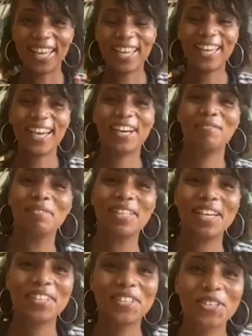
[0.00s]
Hey, I'm
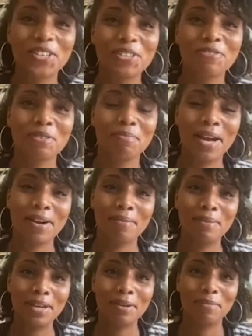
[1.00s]
Thando from
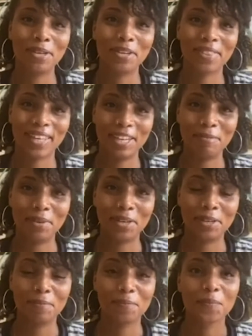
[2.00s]
Paramount Birth
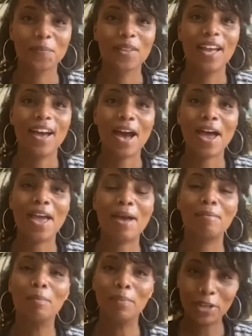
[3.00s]
Keeper. I
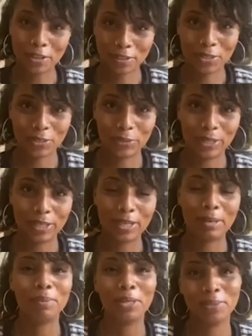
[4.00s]
am a birth doula,
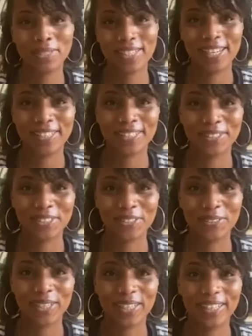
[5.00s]
a postnatal
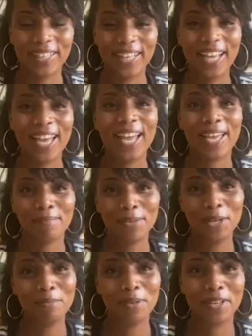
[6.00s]
doula, a
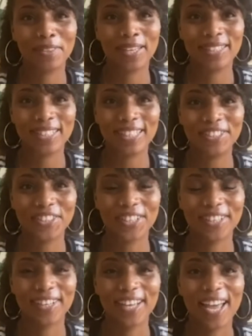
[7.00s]
hypnobirthing
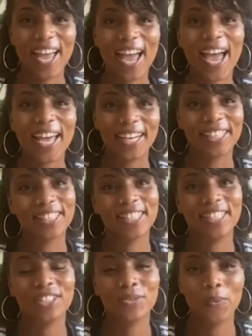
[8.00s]
teacher, and I
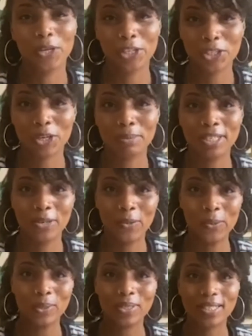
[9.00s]
teach workshops and
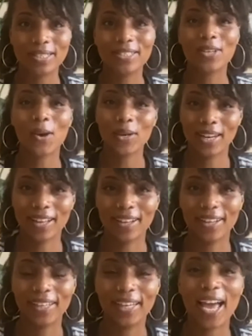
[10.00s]
courses
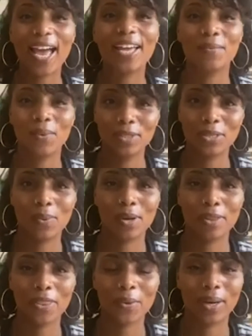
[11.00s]
online and
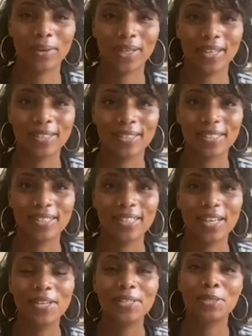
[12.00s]
one-to-one throughout London
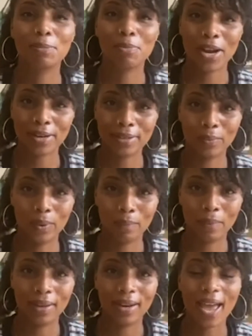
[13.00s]
to pregnant
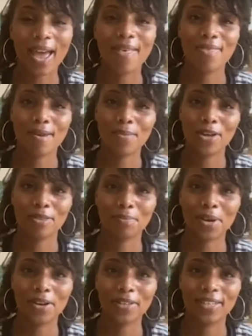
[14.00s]
women and their birth
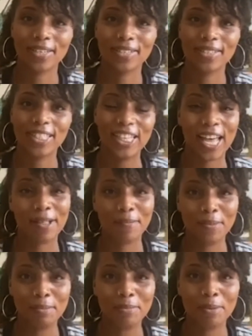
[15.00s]
partners to help
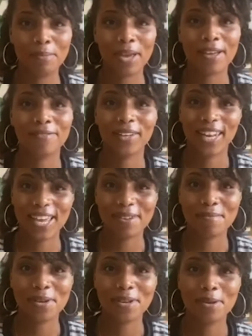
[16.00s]
them prepare for
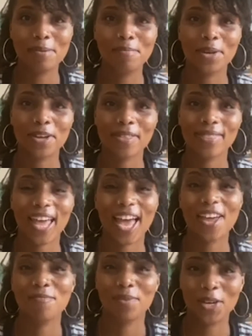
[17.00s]
labour, birth
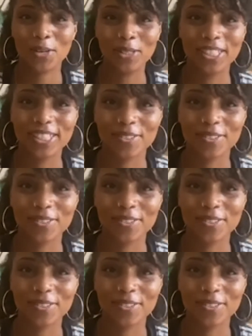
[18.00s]
and beyond.